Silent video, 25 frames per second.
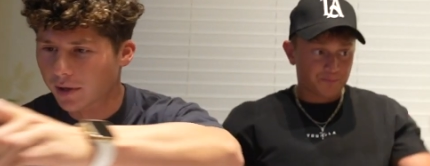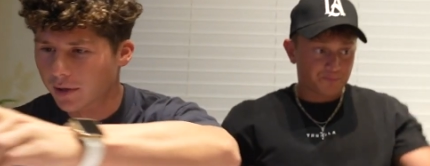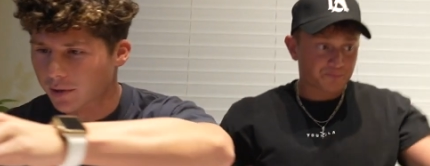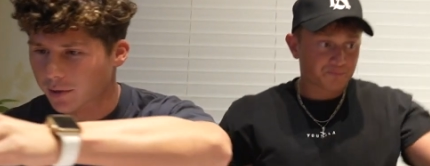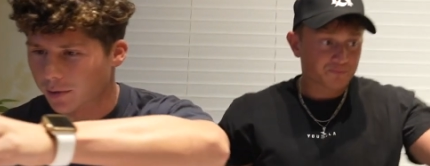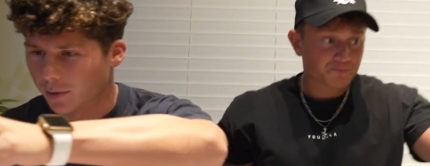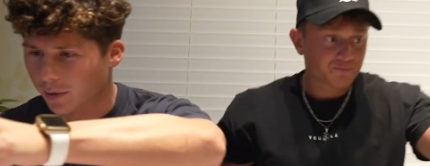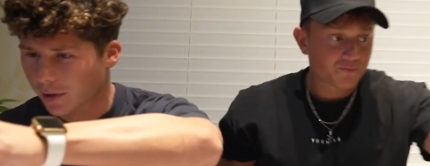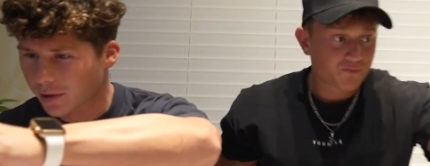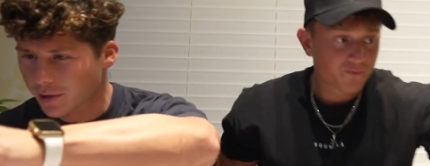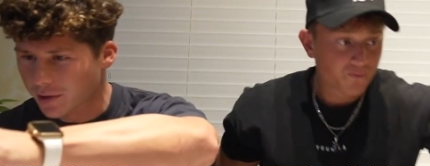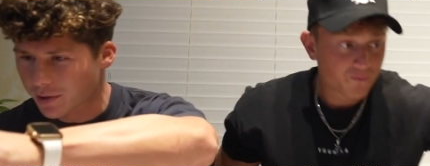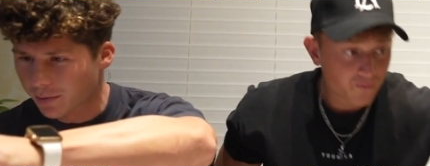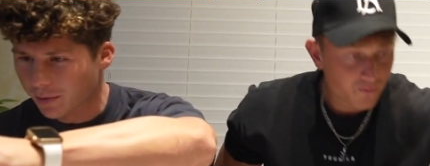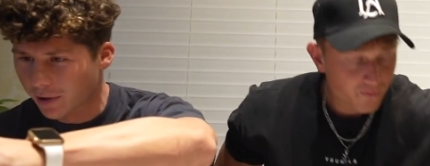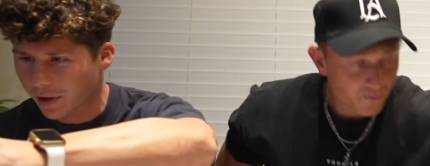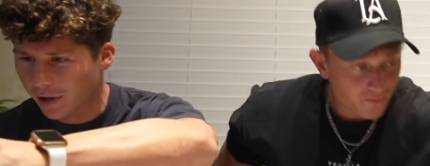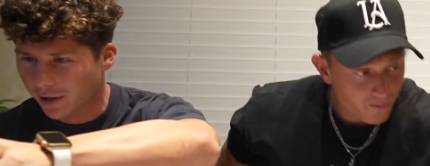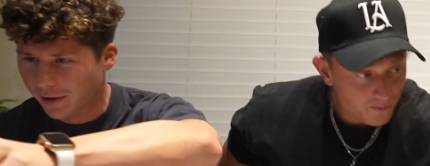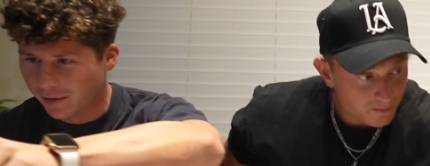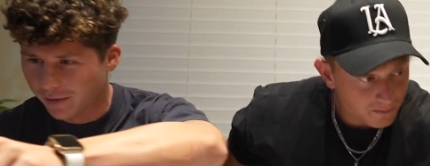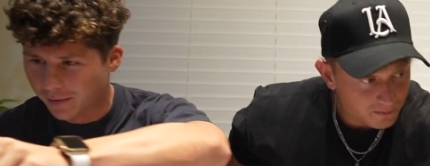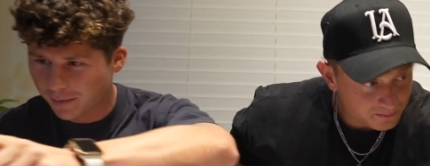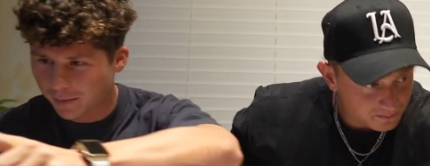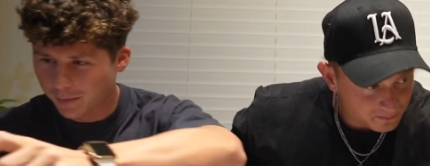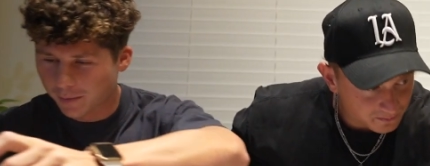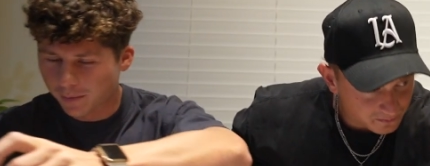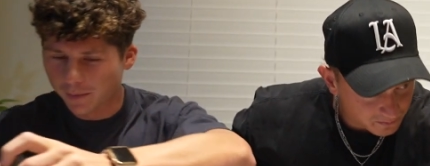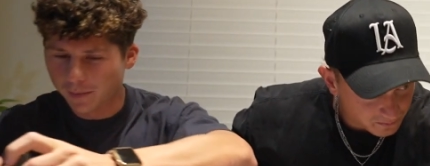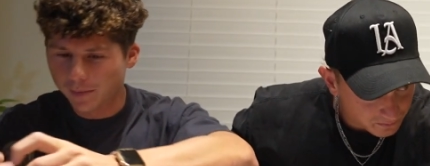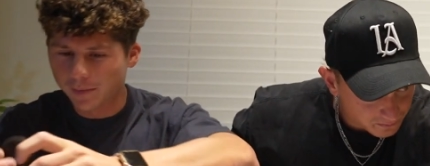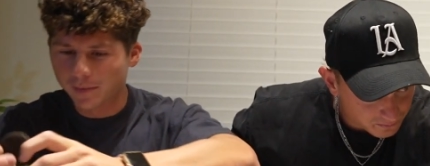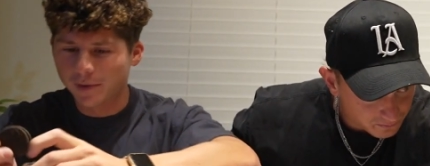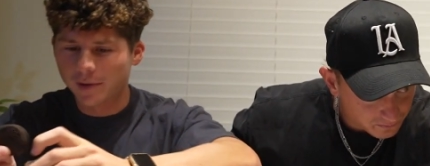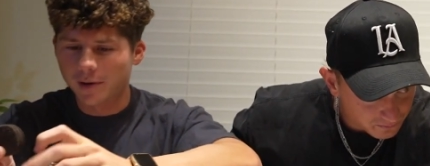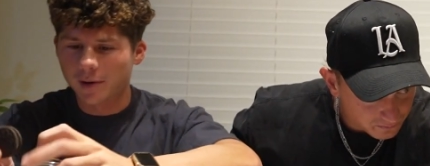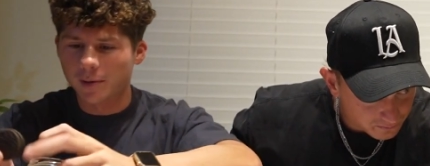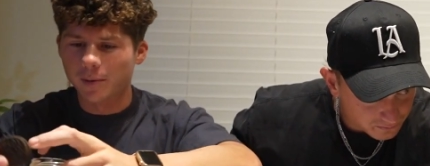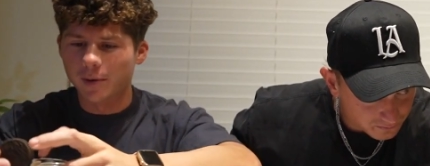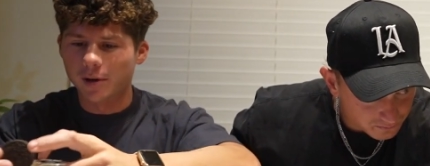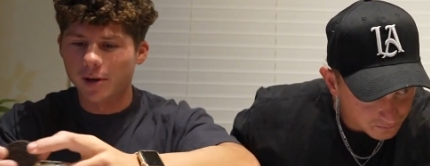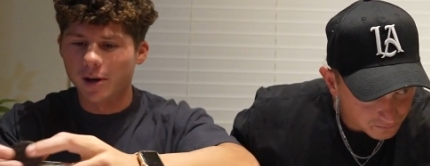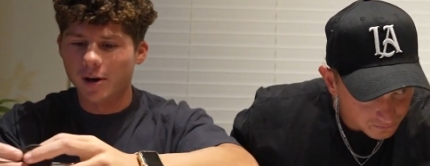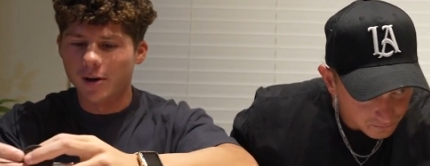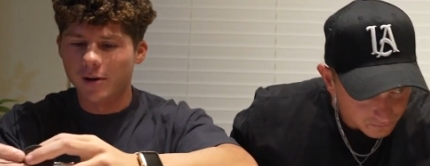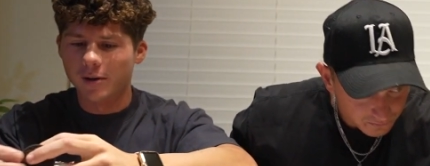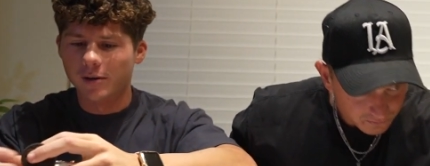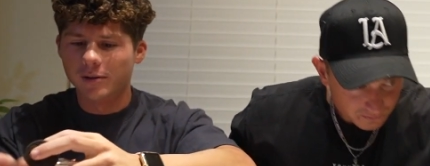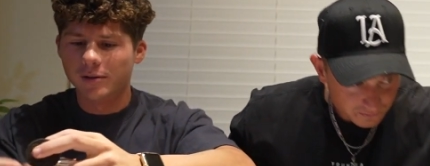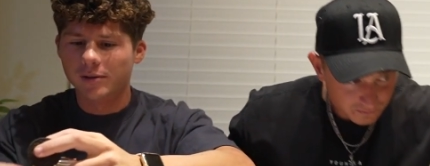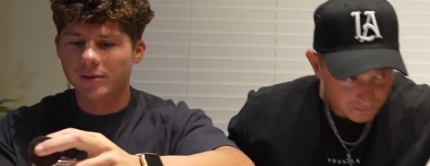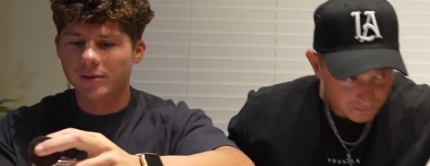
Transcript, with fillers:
Speaker 1: Toast Crunch spread. Here we go.